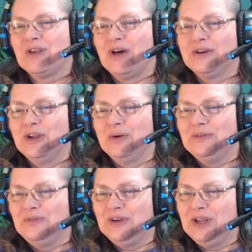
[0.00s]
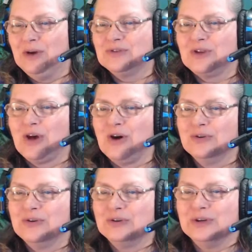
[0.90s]
audio and videos
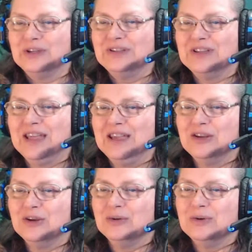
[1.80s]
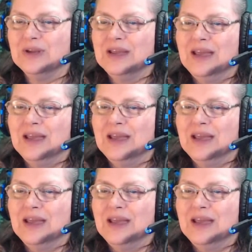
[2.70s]
all good. Thank you.